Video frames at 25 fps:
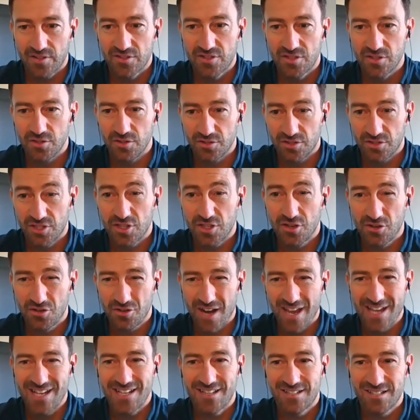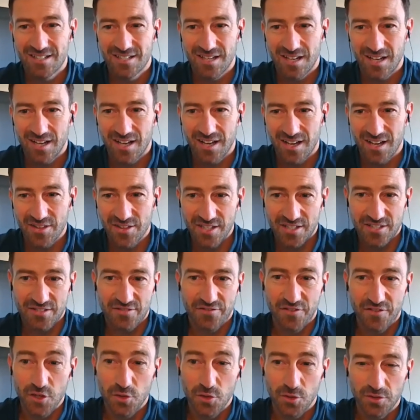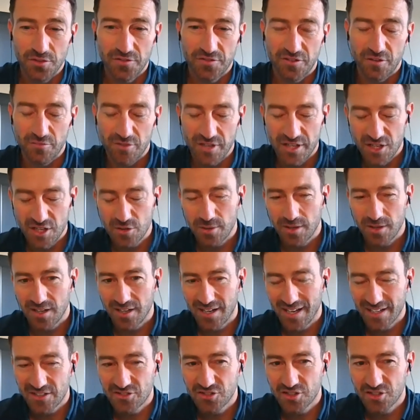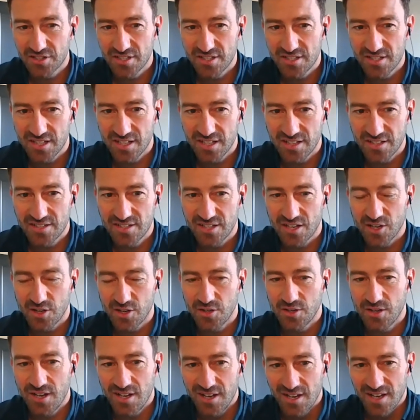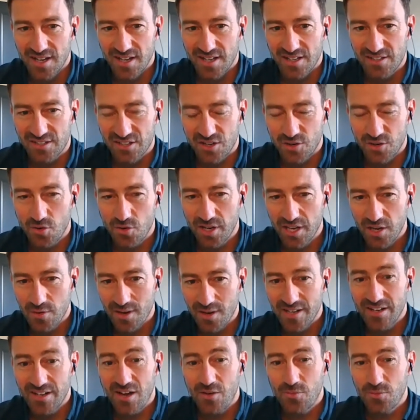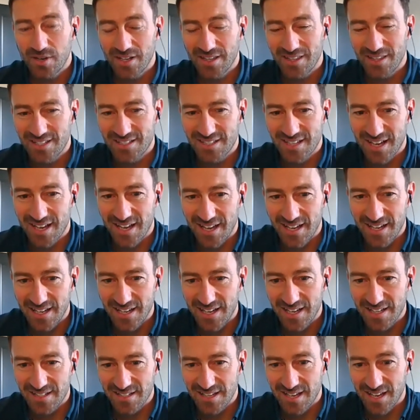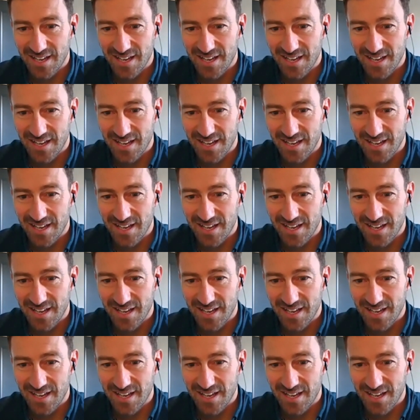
to create this fuel from renewable electricity. So what you end up with is a